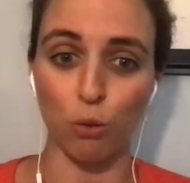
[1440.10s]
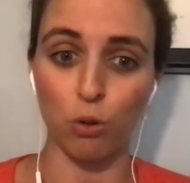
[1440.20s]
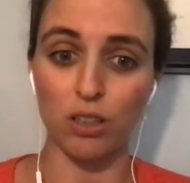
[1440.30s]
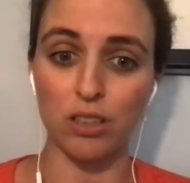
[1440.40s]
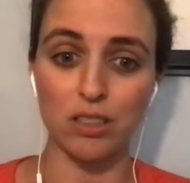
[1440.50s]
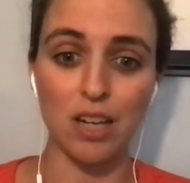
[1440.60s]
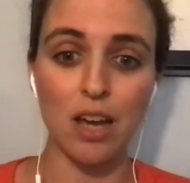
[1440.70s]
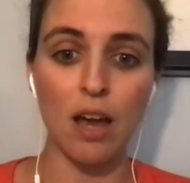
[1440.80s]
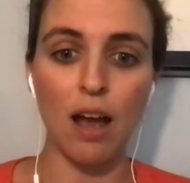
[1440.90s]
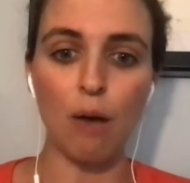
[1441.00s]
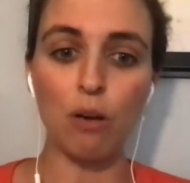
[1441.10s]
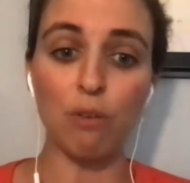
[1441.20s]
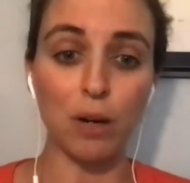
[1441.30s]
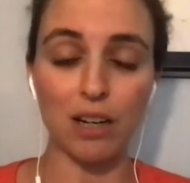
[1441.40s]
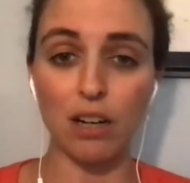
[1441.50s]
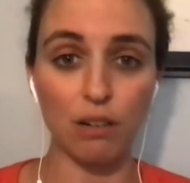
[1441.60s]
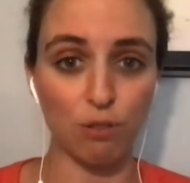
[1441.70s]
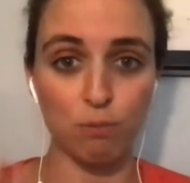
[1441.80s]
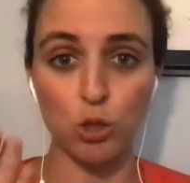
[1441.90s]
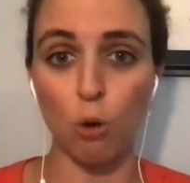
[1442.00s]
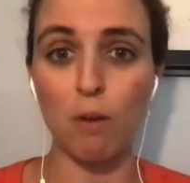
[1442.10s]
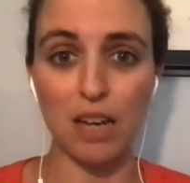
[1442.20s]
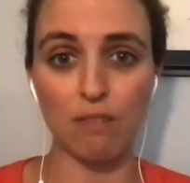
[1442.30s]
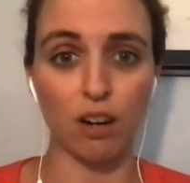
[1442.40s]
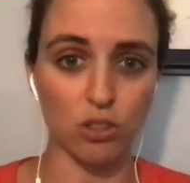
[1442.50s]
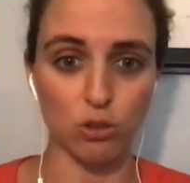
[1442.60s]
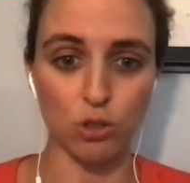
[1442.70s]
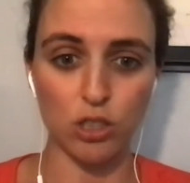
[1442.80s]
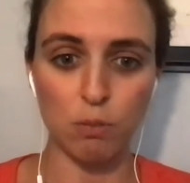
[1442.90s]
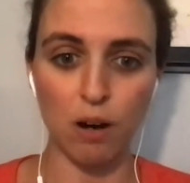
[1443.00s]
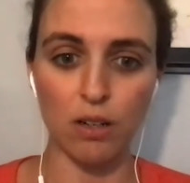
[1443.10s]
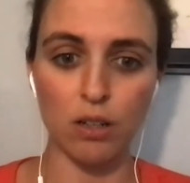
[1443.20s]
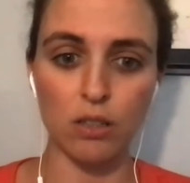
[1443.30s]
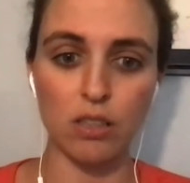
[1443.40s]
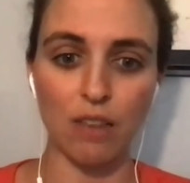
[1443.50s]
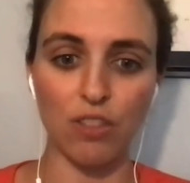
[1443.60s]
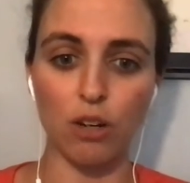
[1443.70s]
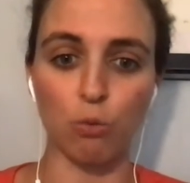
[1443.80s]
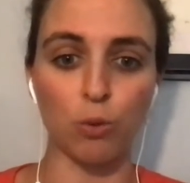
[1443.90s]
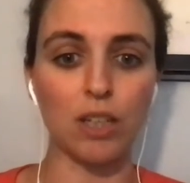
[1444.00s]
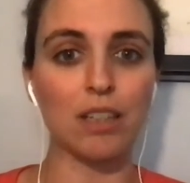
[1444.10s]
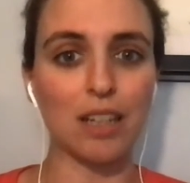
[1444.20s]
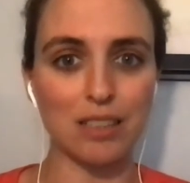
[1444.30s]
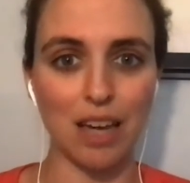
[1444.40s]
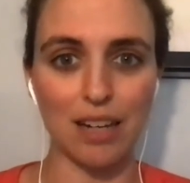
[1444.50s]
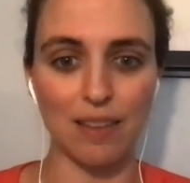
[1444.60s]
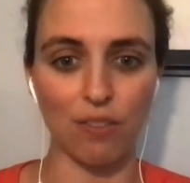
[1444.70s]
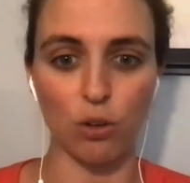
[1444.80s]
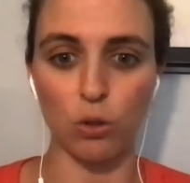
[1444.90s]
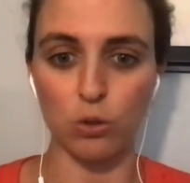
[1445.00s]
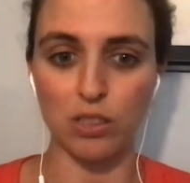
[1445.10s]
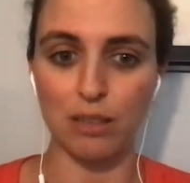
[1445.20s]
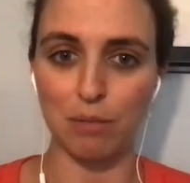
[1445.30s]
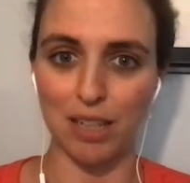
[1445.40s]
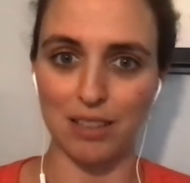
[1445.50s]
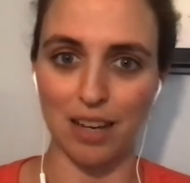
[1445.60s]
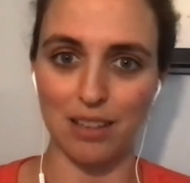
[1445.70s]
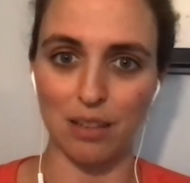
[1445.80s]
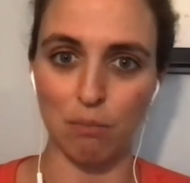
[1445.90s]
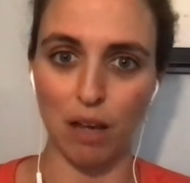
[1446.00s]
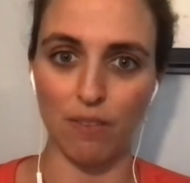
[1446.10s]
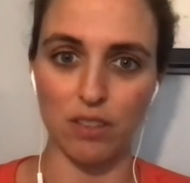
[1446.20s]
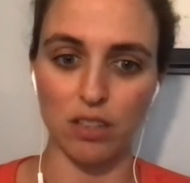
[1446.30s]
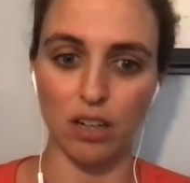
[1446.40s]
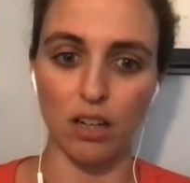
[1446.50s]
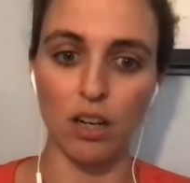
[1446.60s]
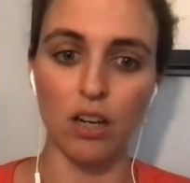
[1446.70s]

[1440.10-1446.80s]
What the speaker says: the world. We're hearing from so many of our solutions partners that they're really excited that their whole team can attend Inbound this year.